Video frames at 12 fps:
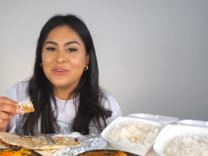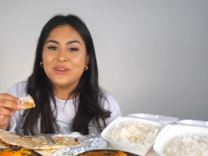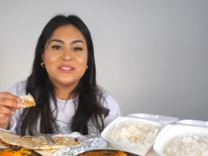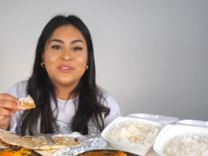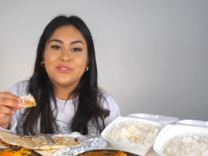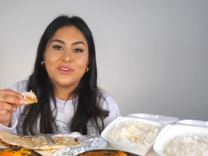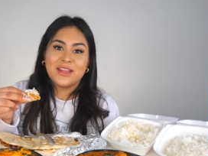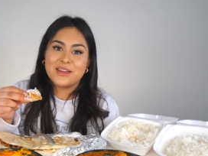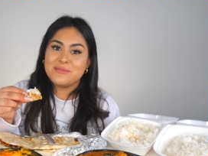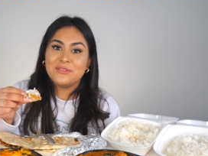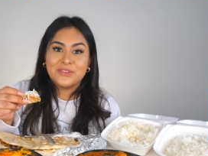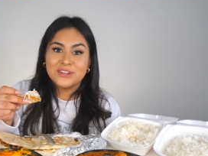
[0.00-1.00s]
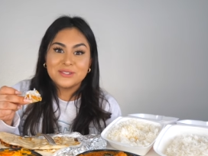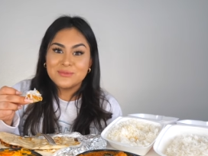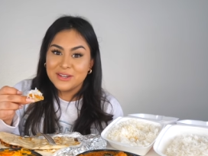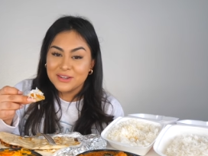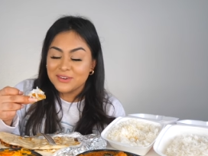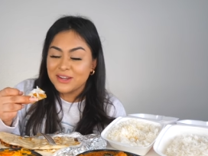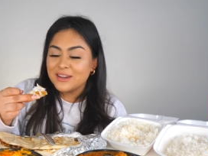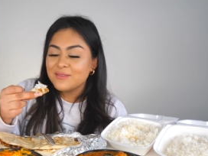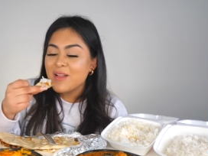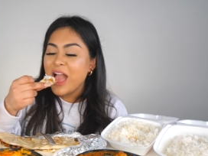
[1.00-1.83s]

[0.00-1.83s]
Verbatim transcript: going to forget my first meet and greet.